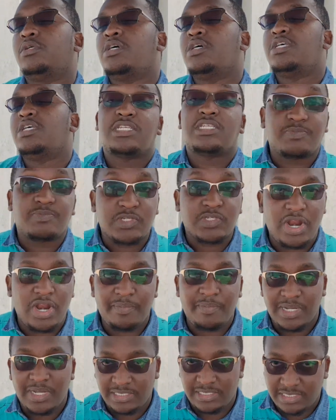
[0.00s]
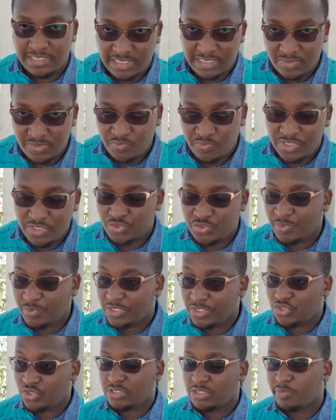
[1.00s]
subscribers, which we
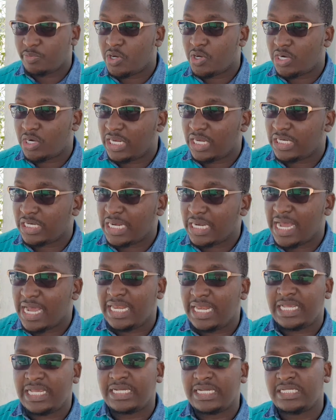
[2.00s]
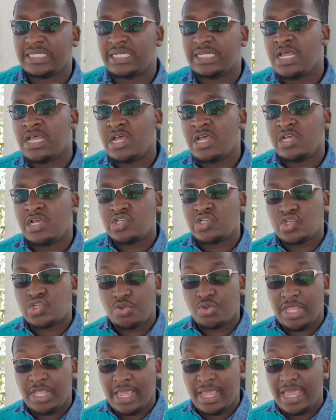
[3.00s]
talked about a little earlier. So
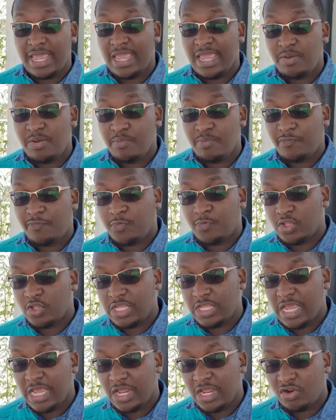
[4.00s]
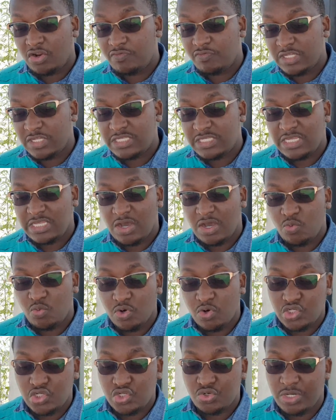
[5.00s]
the aim for the end of this year
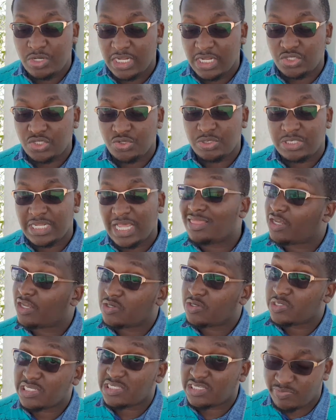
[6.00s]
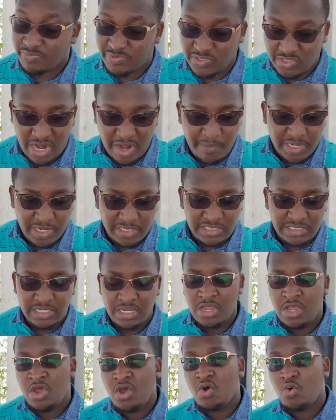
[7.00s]
was to get to 10,000 subscribers,
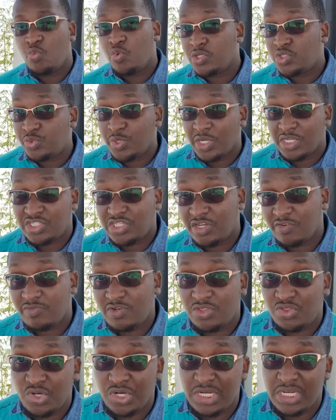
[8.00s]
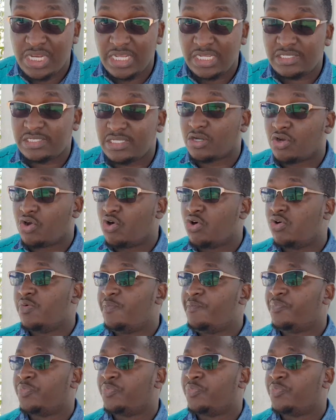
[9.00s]
which we achieved 3 days ago.